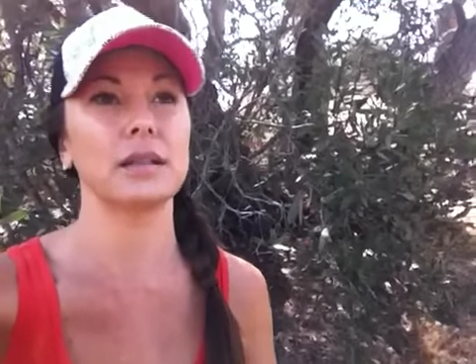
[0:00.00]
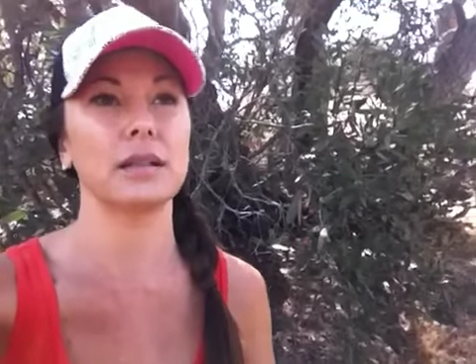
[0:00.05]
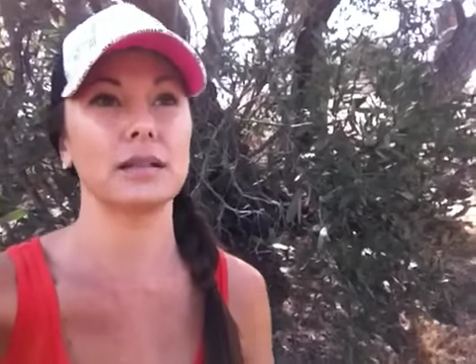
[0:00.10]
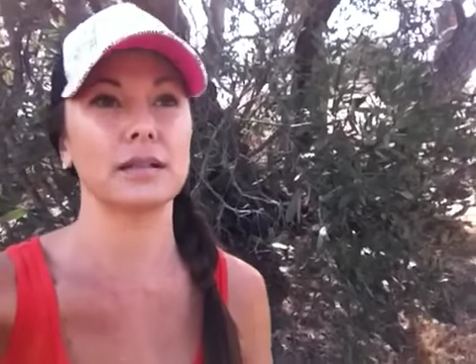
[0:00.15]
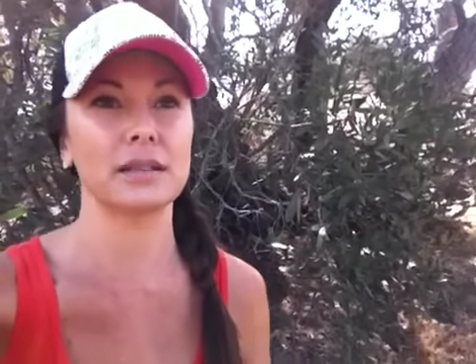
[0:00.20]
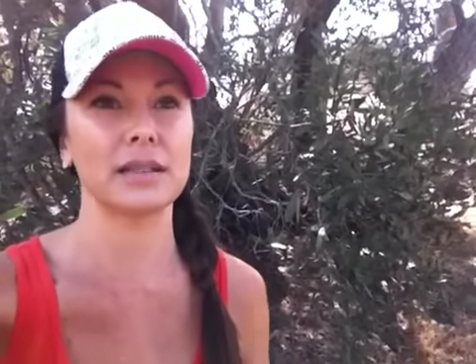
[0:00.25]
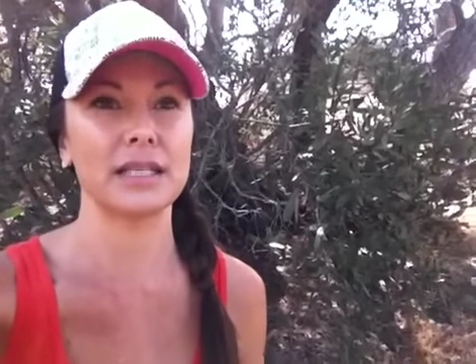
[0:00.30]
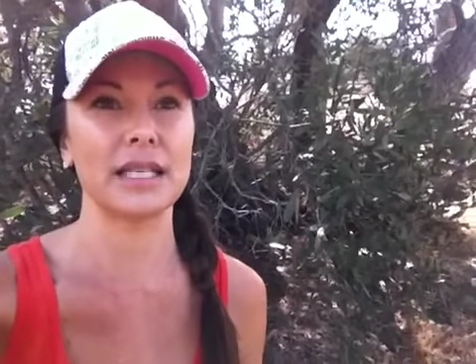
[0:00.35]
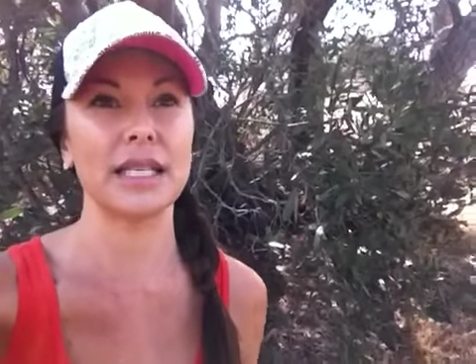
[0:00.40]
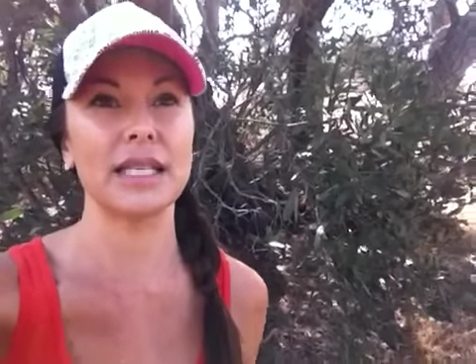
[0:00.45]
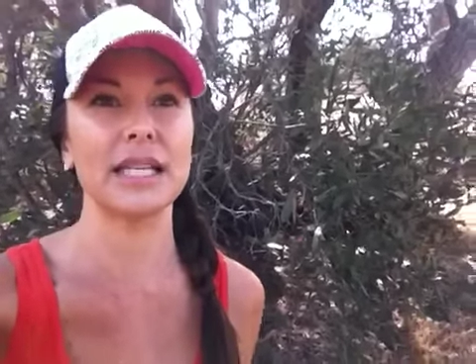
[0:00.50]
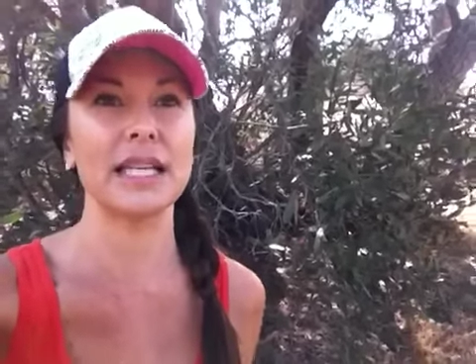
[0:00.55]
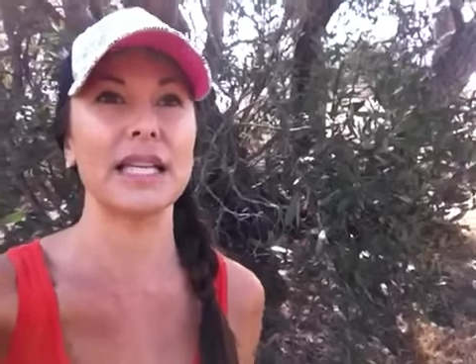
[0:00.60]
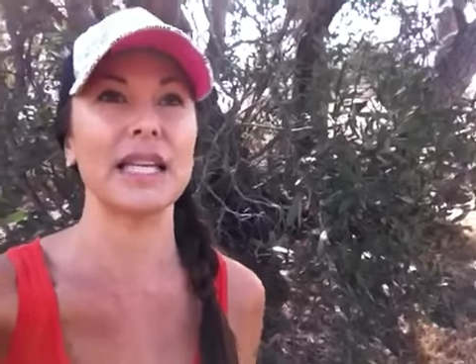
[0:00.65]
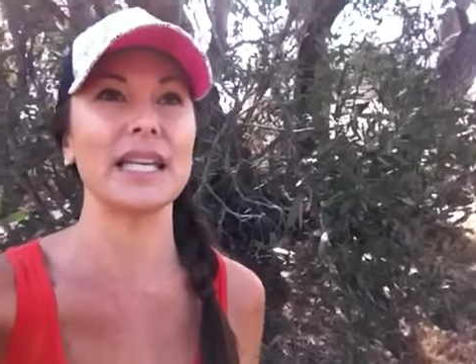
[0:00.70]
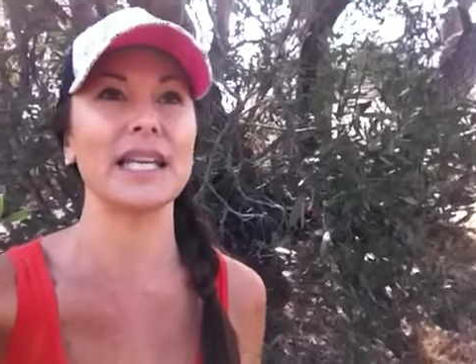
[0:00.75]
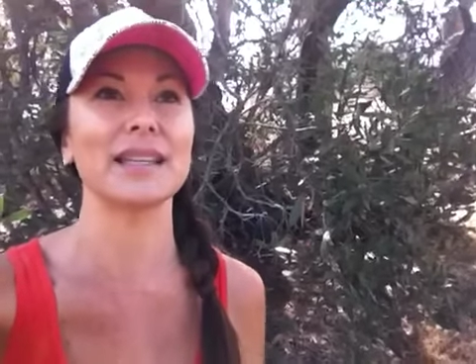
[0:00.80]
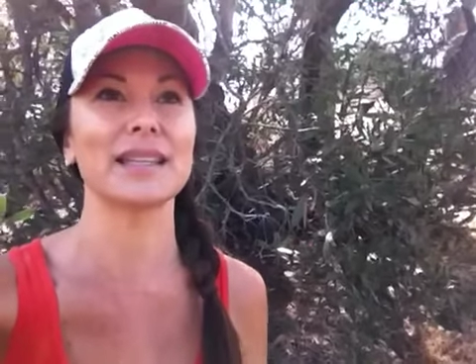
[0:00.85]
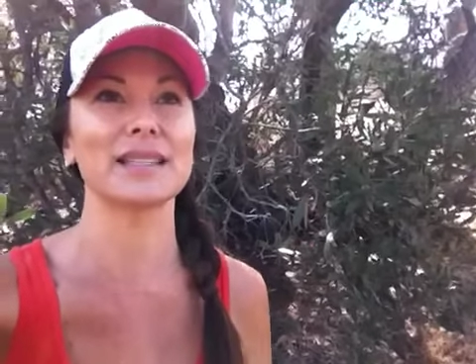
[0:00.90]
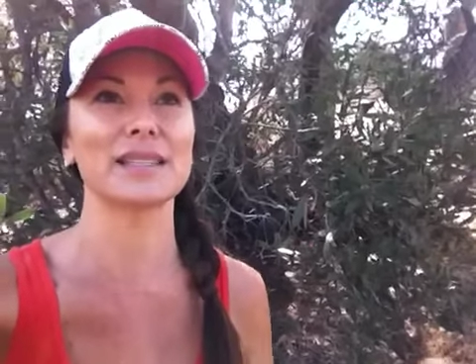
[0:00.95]

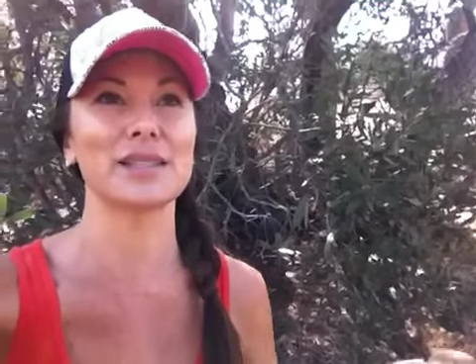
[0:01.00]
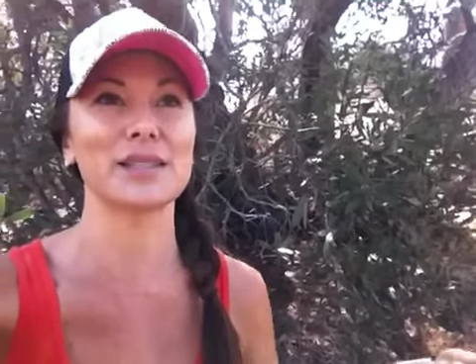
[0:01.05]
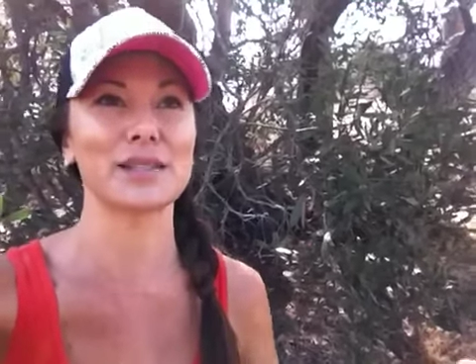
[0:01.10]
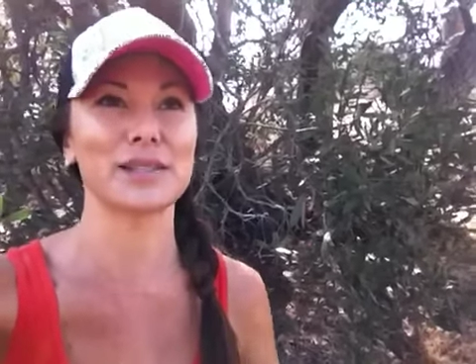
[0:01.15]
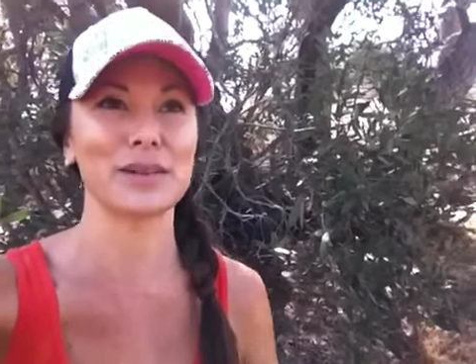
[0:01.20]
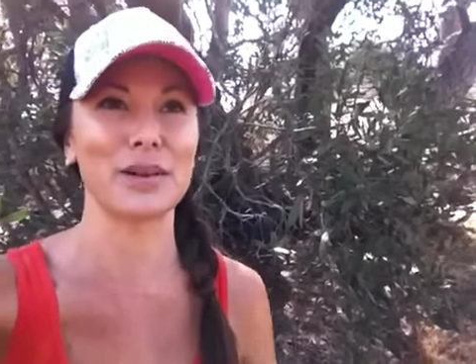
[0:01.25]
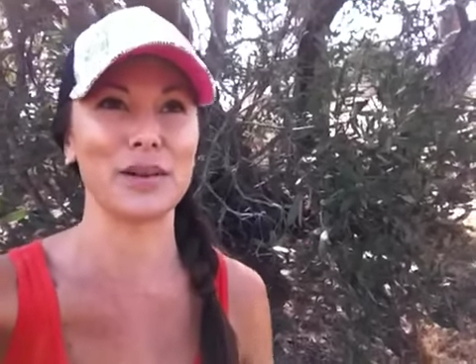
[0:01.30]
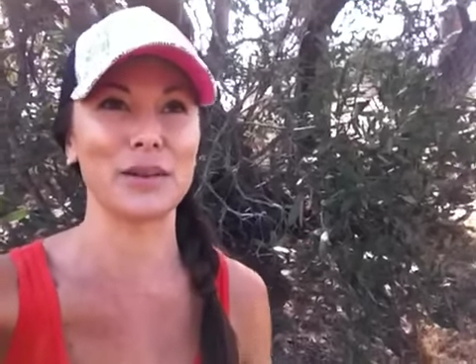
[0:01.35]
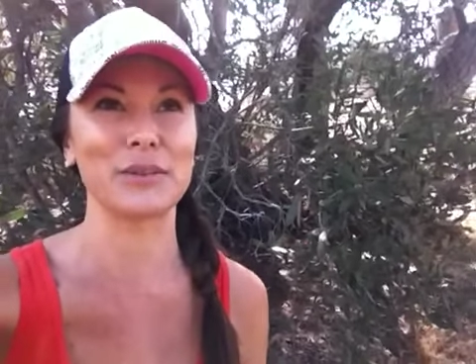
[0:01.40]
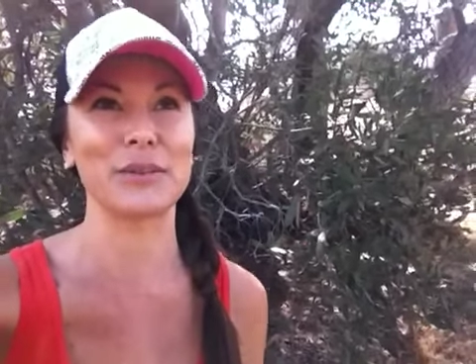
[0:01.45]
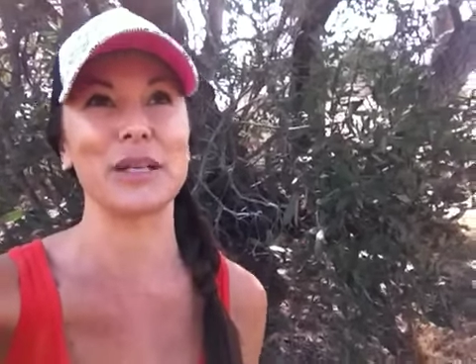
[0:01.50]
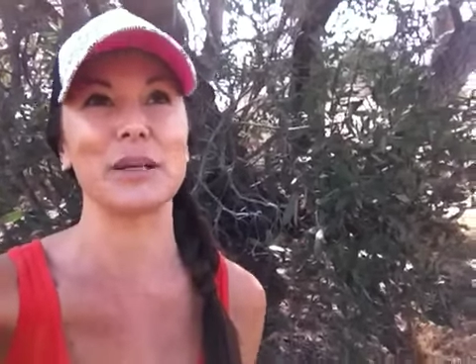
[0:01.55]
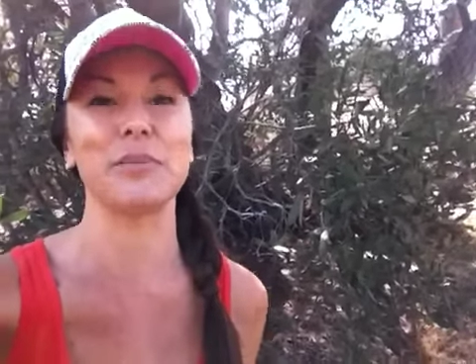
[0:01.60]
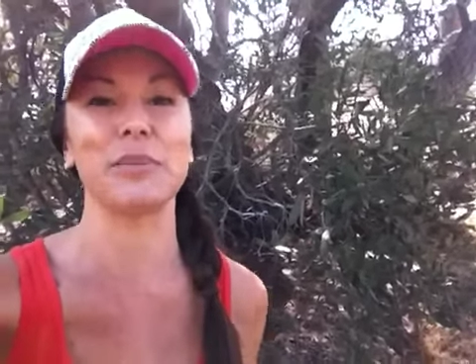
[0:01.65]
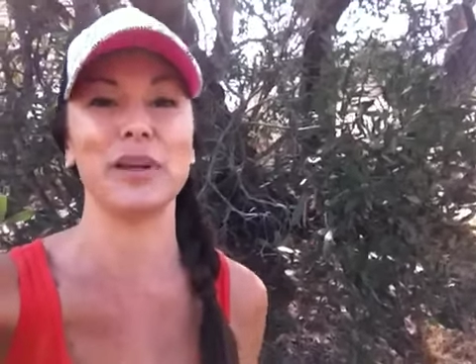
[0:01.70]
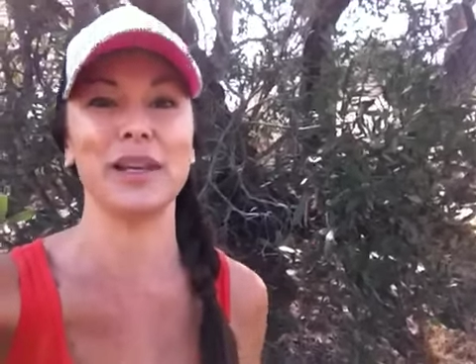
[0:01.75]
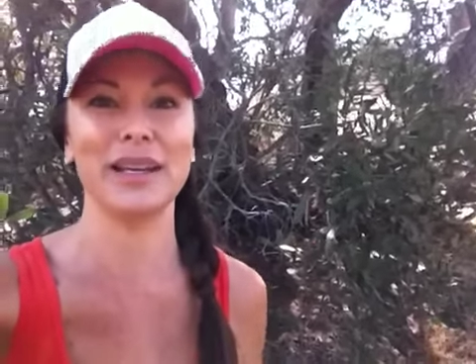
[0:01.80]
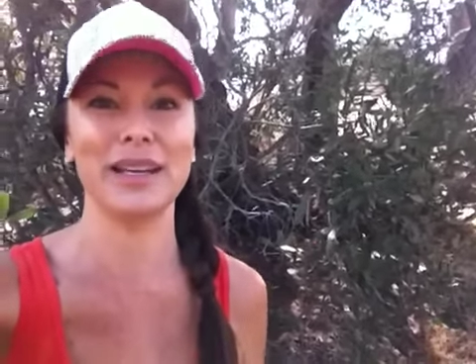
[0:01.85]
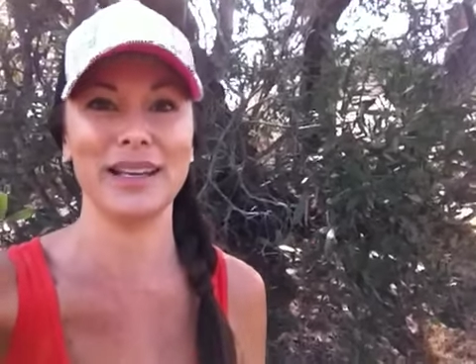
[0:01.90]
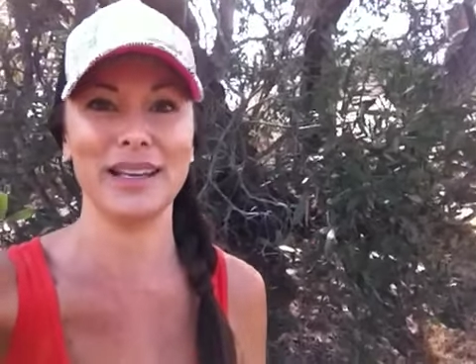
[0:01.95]
CD that's just on
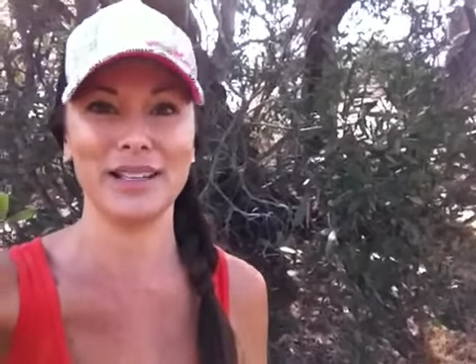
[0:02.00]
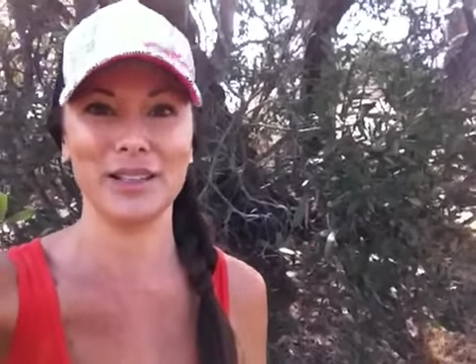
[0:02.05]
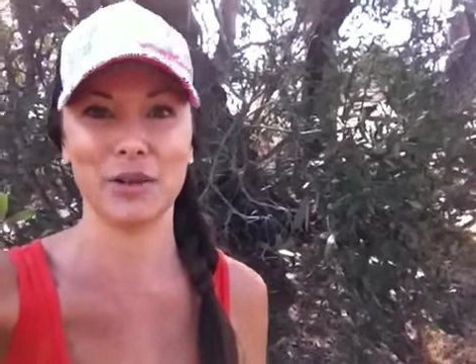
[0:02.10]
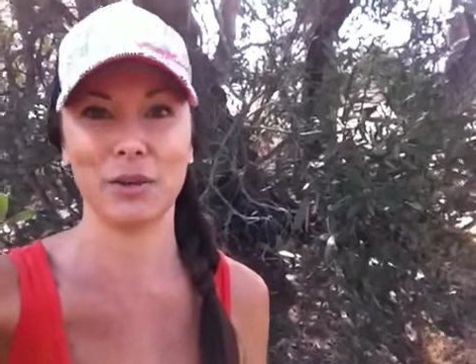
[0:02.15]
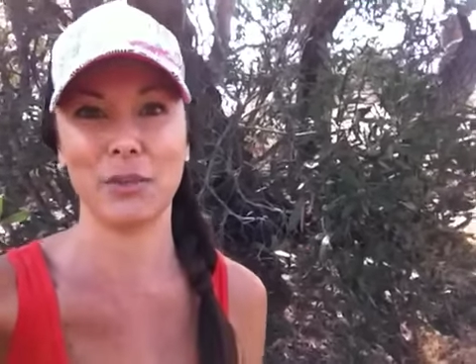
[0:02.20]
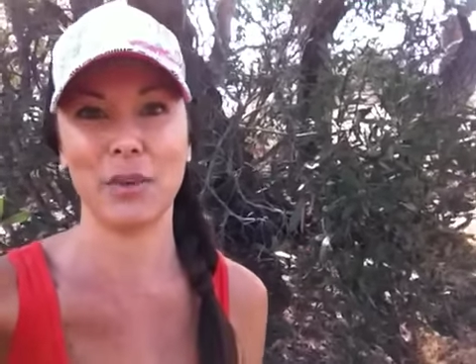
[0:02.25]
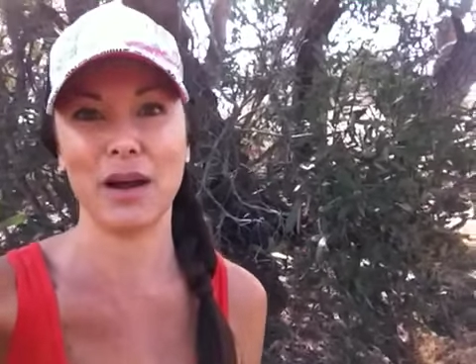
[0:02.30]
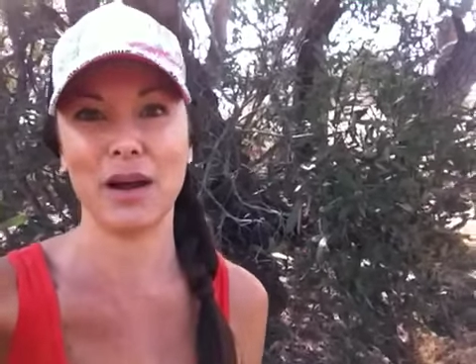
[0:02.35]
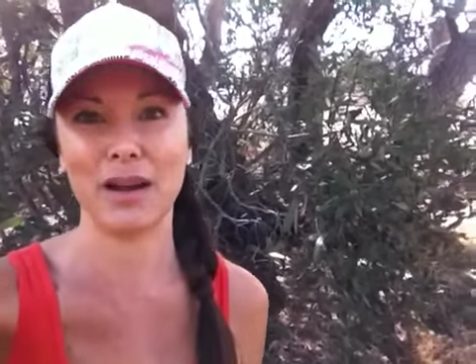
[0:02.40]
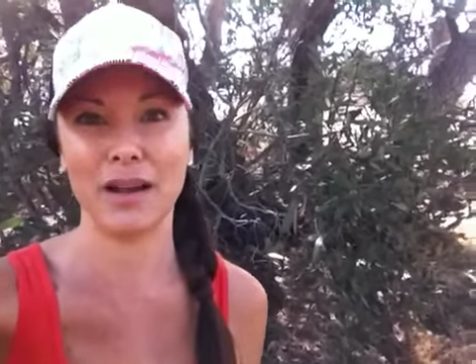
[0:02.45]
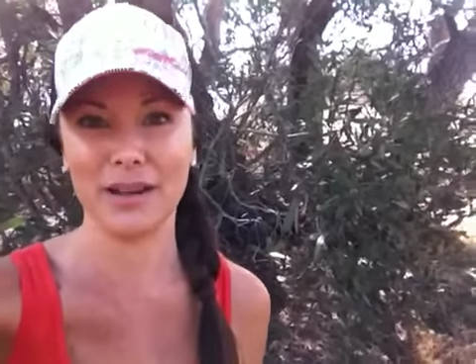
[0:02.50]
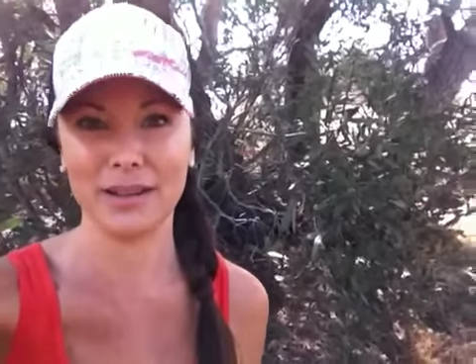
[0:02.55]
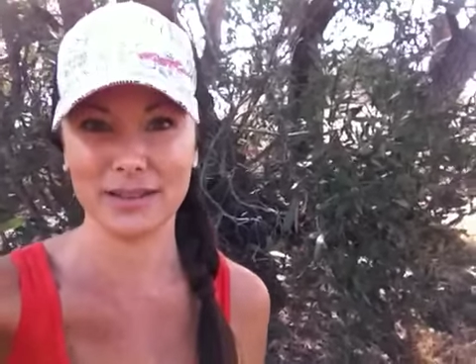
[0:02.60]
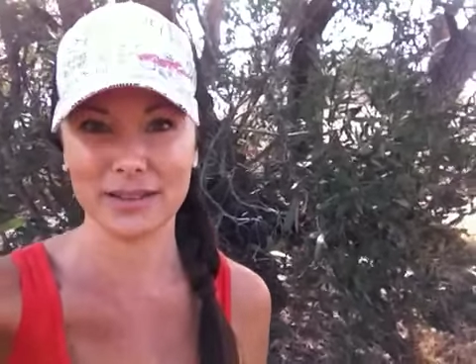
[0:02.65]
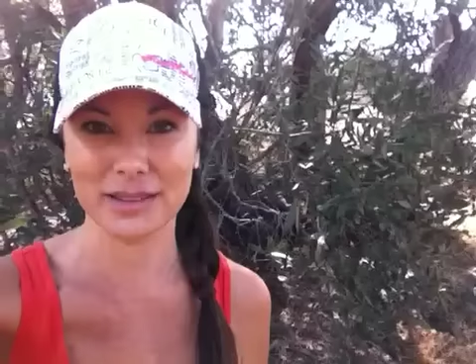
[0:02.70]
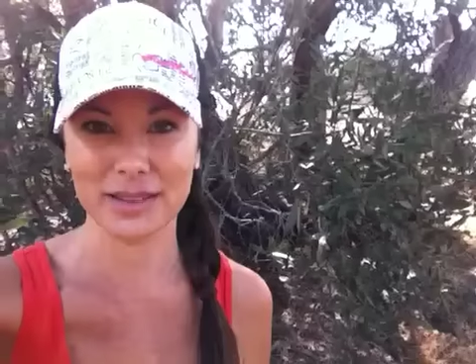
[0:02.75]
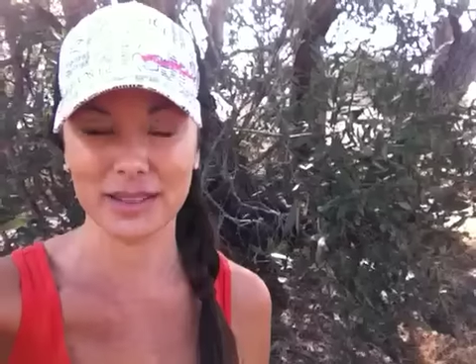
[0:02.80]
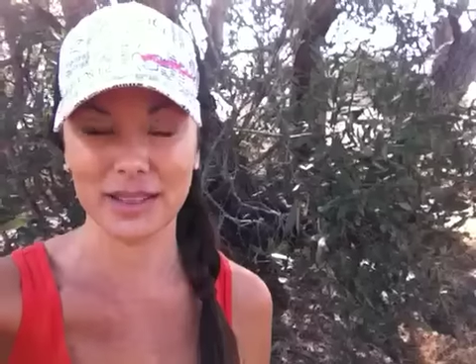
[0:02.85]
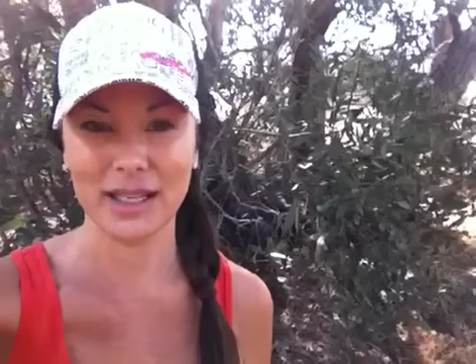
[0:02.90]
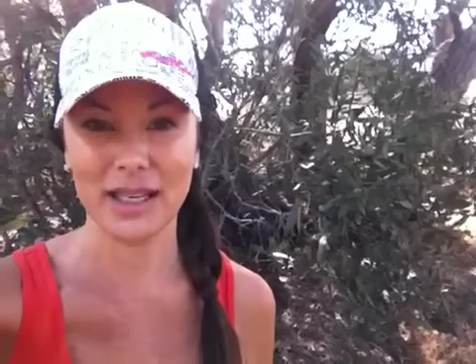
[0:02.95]
repeat in your
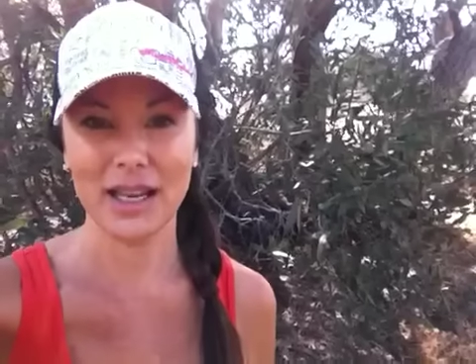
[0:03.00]
mind.